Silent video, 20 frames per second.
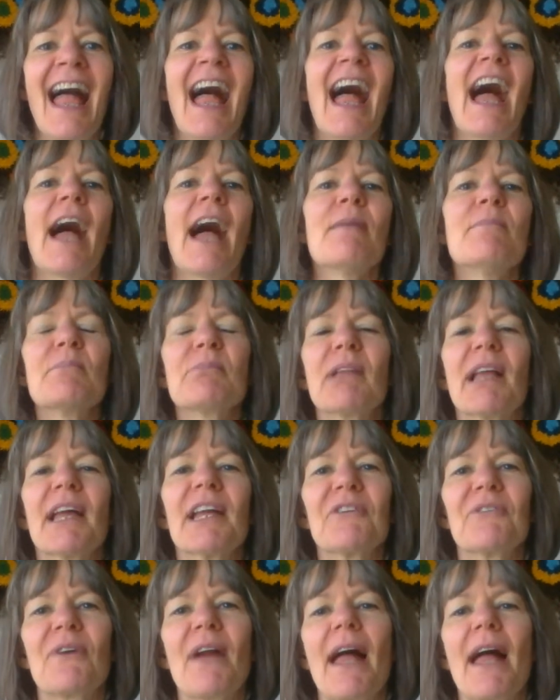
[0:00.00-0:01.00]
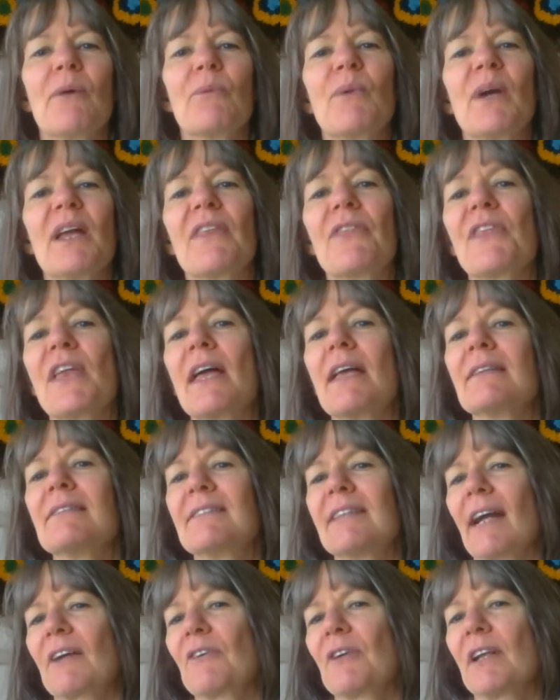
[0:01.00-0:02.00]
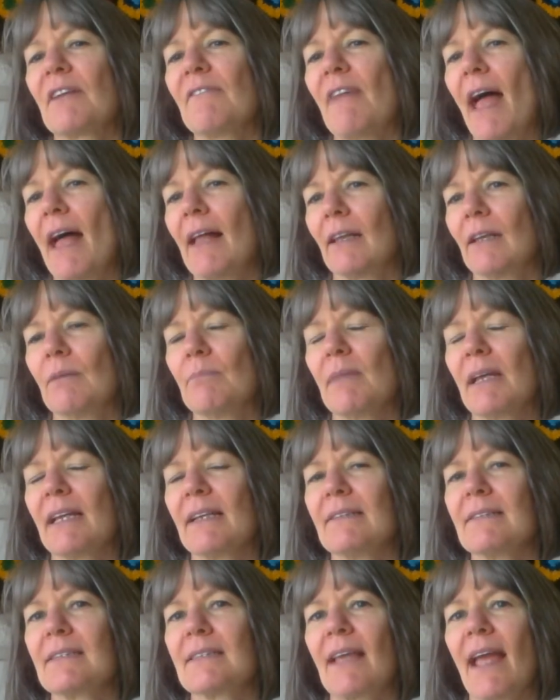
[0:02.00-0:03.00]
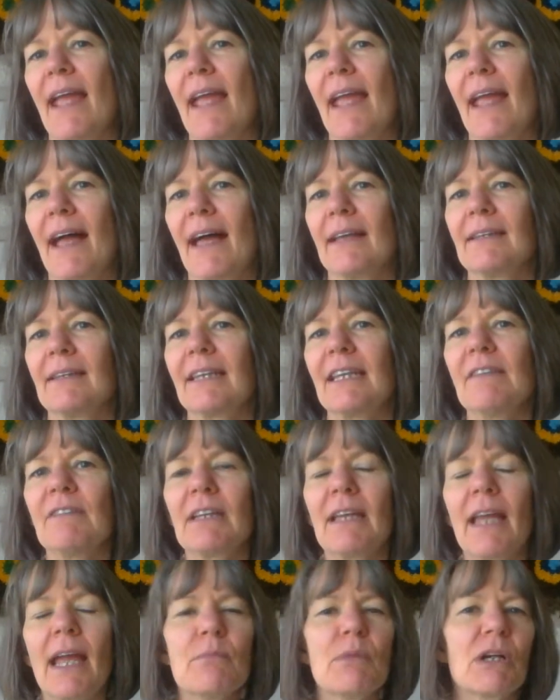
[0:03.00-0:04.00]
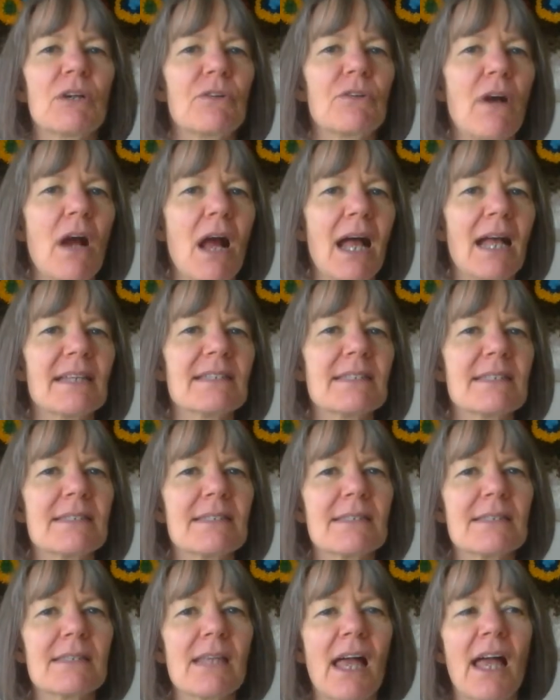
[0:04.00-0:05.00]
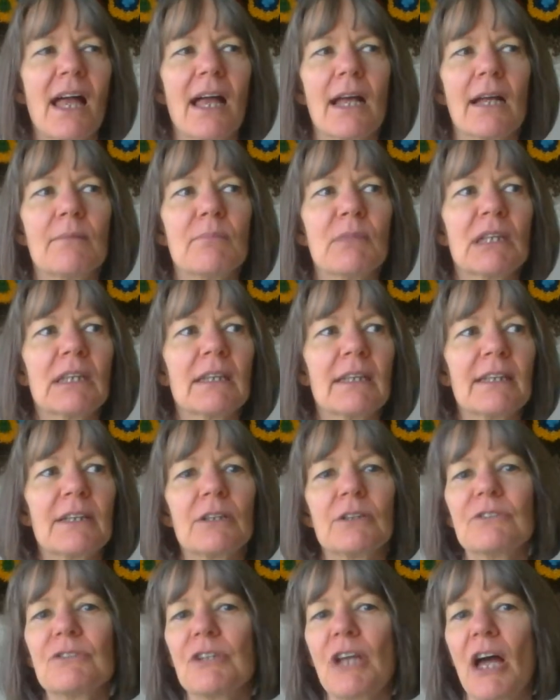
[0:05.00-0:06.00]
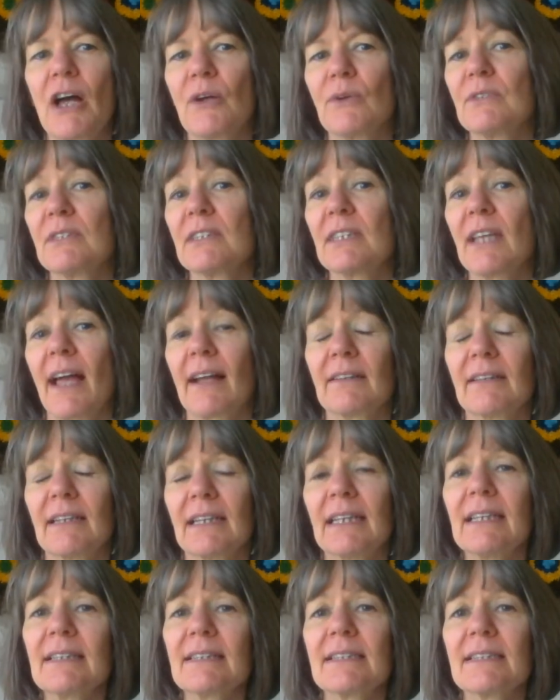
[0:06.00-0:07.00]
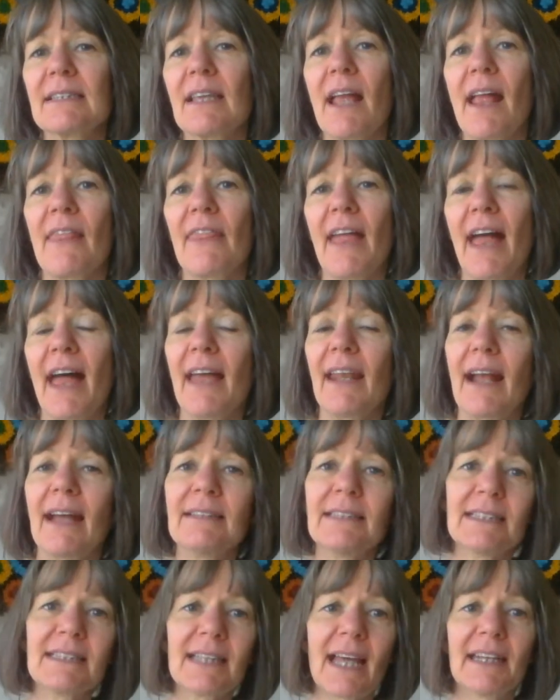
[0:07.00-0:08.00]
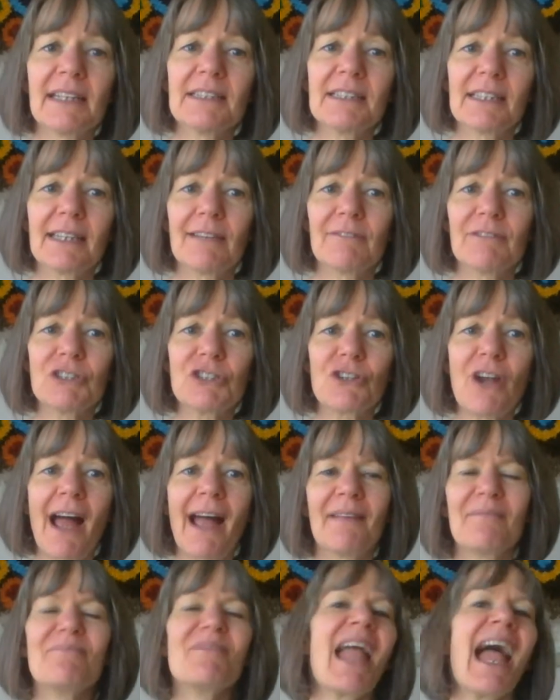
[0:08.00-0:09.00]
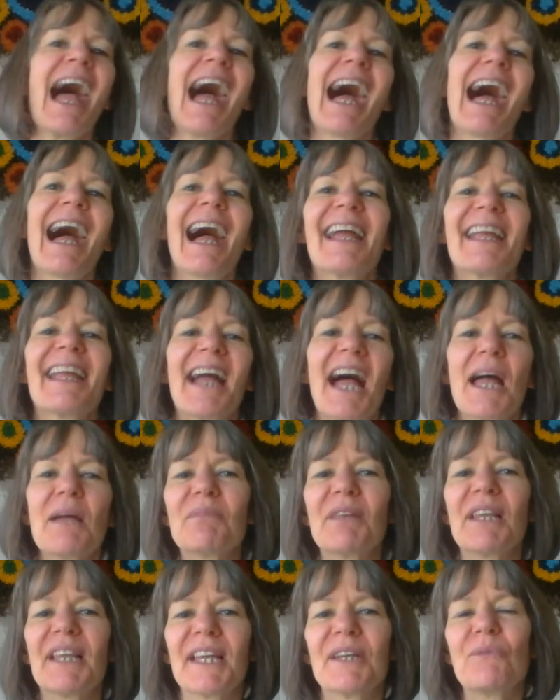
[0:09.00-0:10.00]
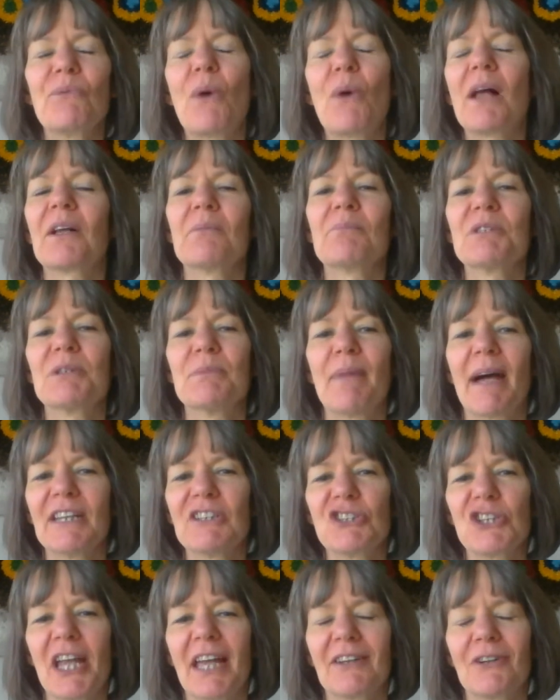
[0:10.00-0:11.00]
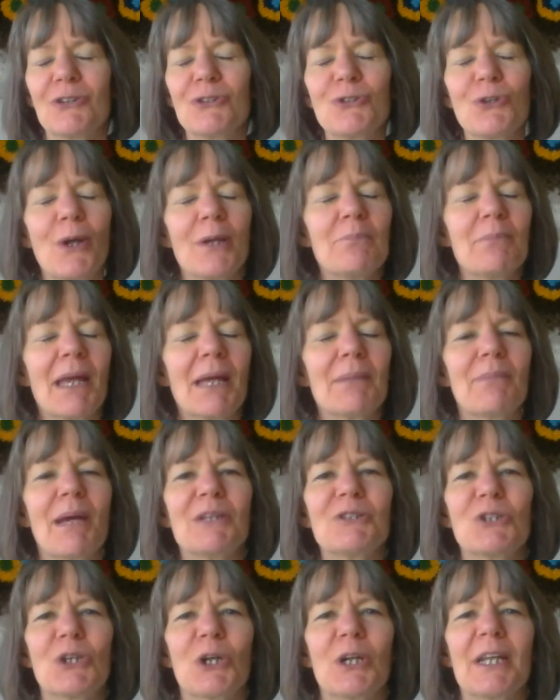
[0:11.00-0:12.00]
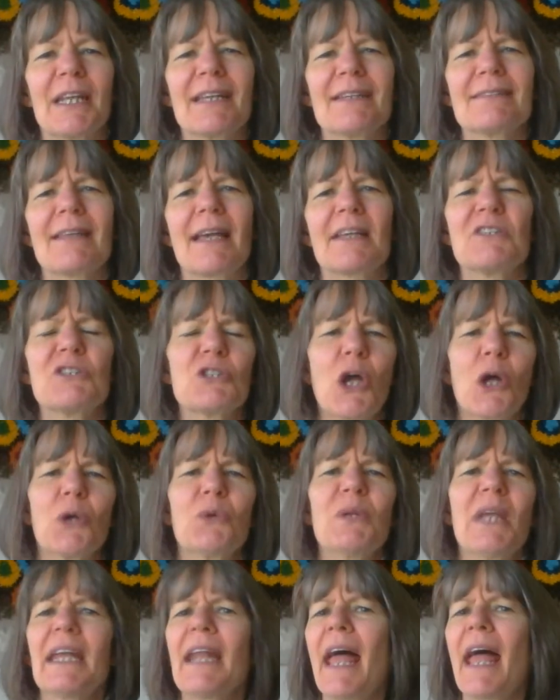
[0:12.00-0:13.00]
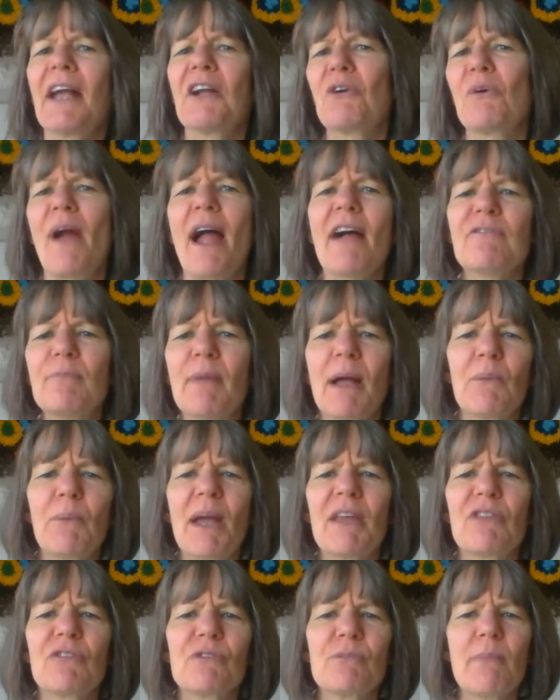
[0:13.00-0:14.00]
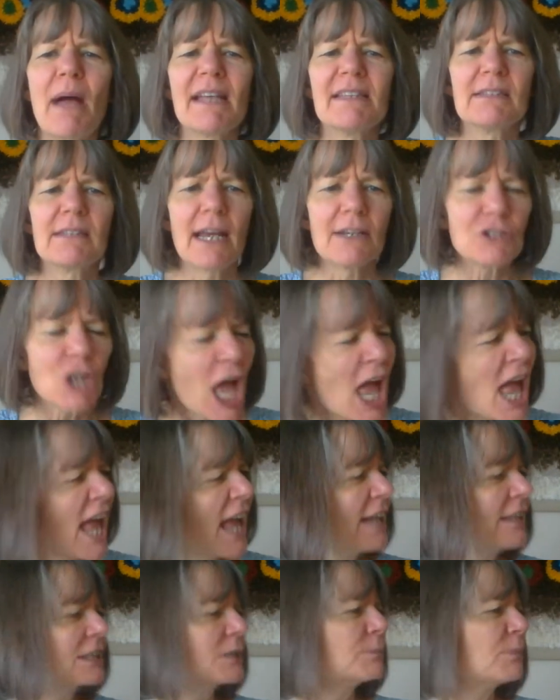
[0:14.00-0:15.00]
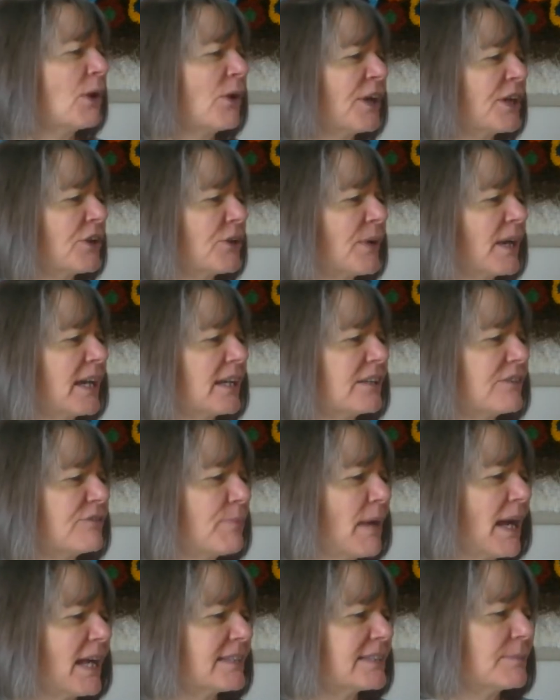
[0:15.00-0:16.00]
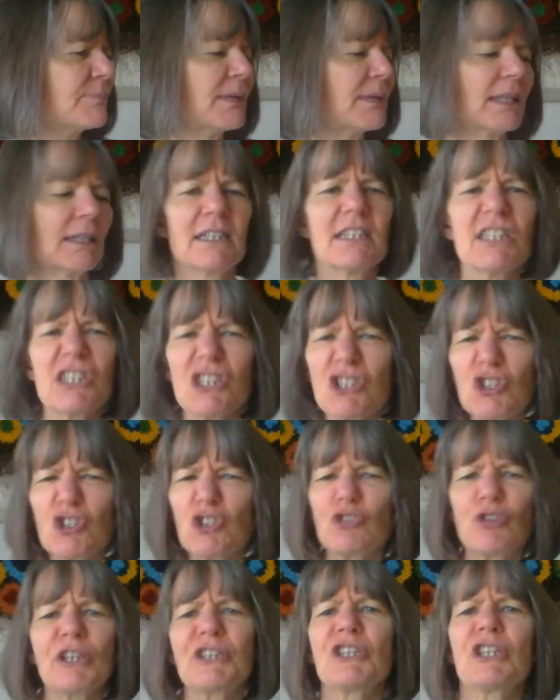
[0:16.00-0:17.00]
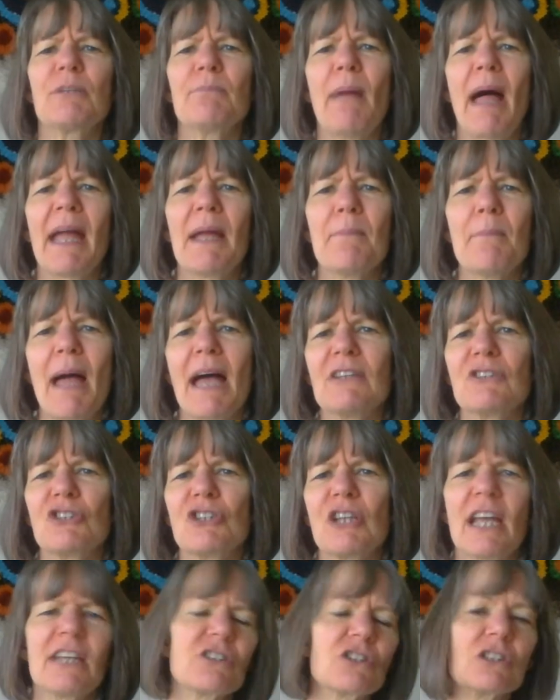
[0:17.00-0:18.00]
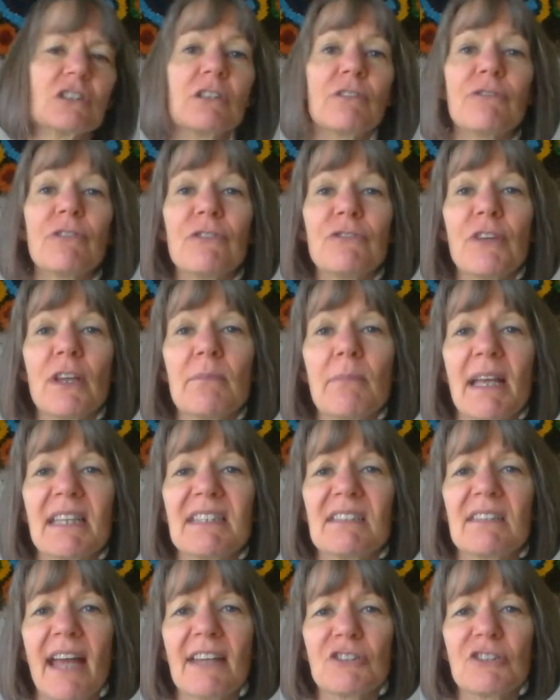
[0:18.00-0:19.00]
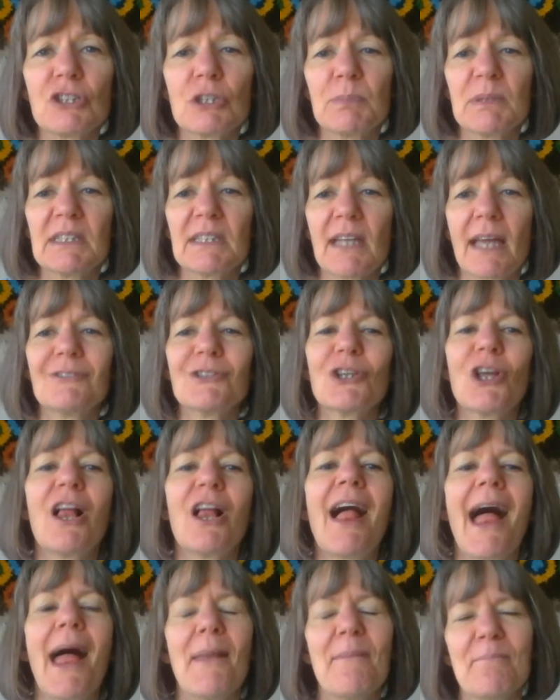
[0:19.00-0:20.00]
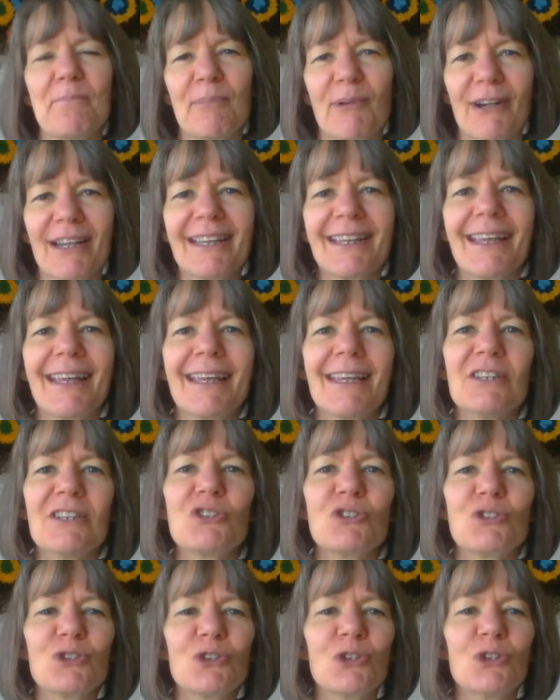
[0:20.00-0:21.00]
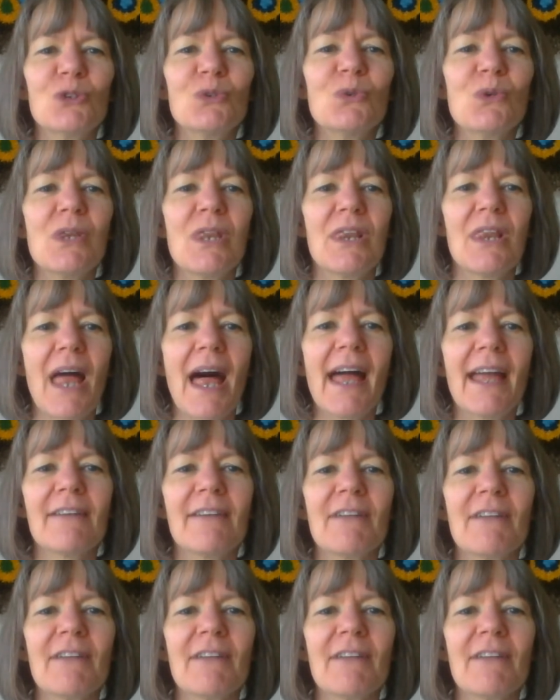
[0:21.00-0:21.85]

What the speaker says: I've been playing around with decorative elements and even came across some little known techniques that I decided to give a try. Hi, I'm Lynn. Welcome to my channel. Join me on my journey as I sew, knit, and craft my way through my stash, exploring creative possibilities and stretching my imagination to fulfill my stash's potential and bring it to life.